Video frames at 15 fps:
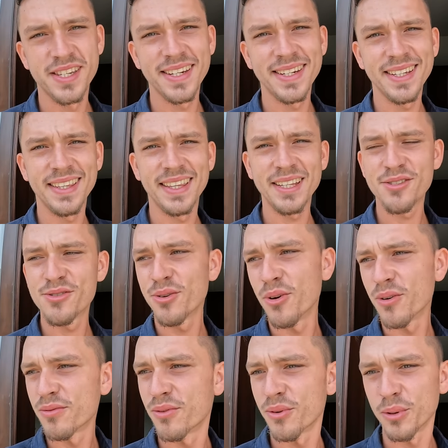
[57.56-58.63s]
city than to
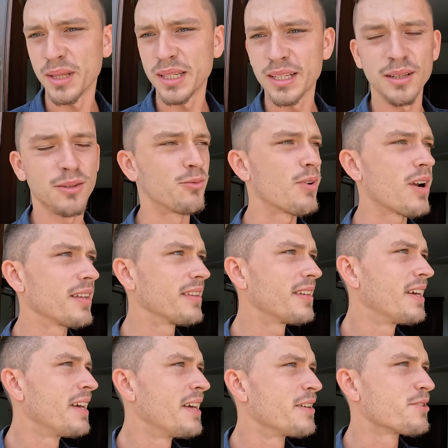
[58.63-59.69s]
go for a little run
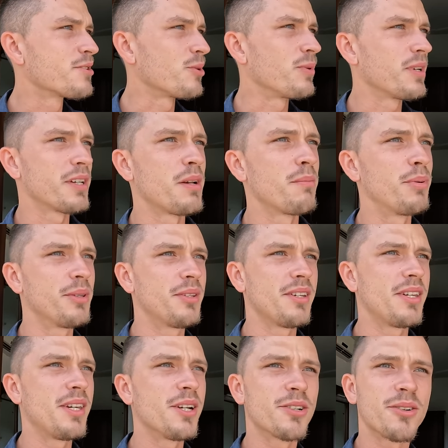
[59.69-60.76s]
so we're gonna put the
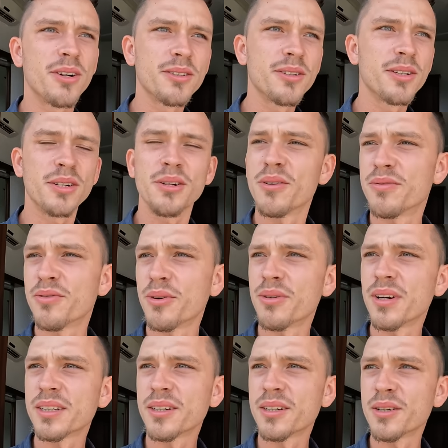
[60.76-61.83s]
gear on gonna go for a
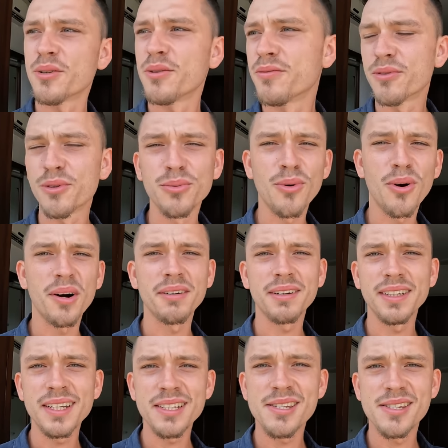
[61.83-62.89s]
run gonna for a
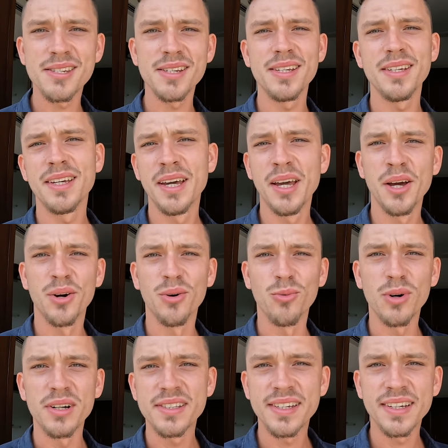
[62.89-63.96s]
walk let's see
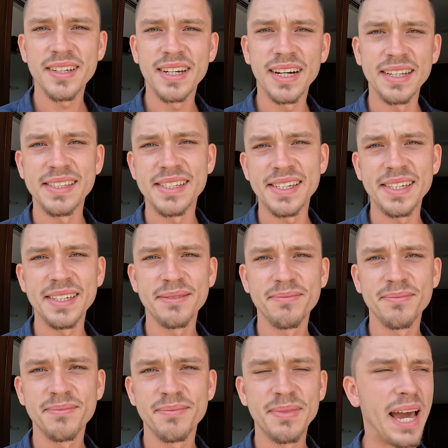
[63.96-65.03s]
what Kandy
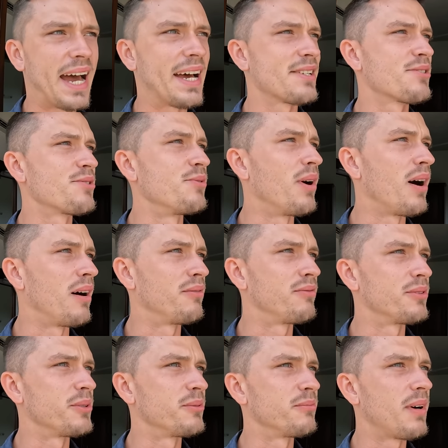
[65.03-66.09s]
has to
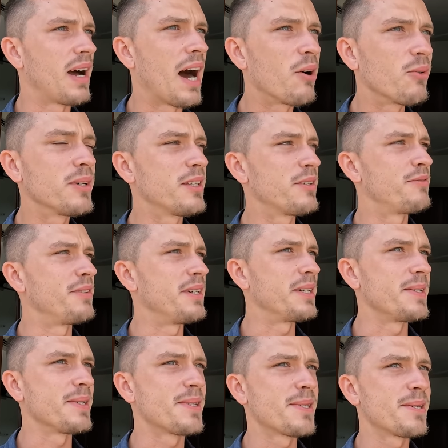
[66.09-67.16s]
offer how it
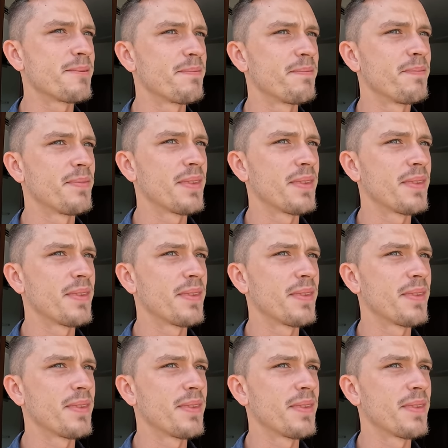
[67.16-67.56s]
feels